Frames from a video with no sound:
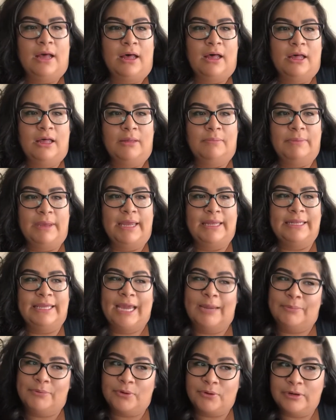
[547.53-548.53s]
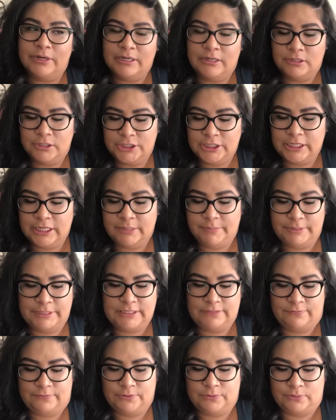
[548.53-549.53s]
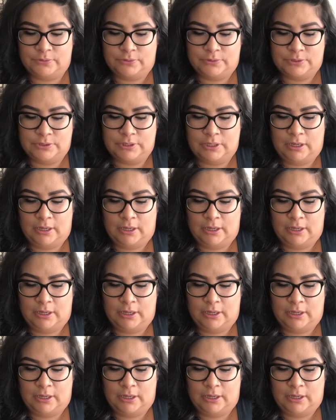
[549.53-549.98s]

Um, and Capricorn energy can be difficult.